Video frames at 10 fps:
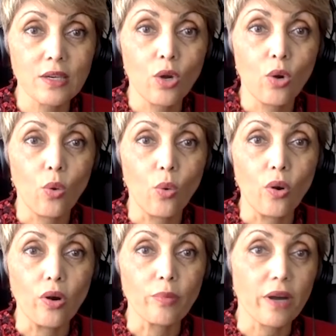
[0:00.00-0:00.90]

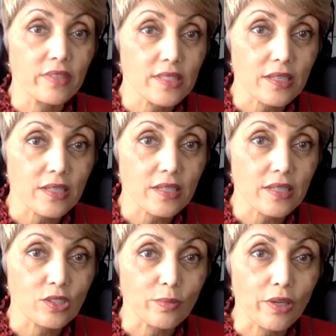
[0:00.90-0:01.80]
or private
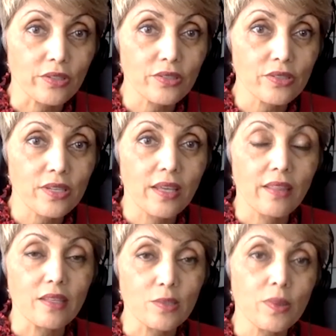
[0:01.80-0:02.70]
sector partners,
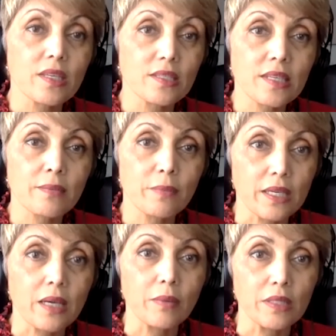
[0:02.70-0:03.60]
that's when things
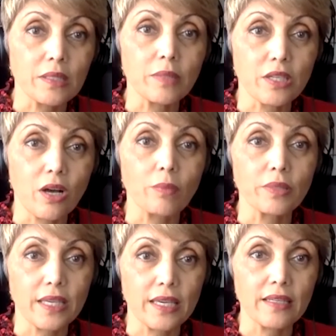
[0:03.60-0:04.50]
become a little bit
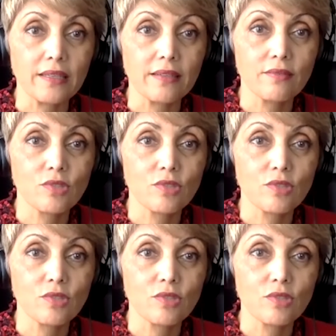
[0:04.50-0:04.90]
complicated.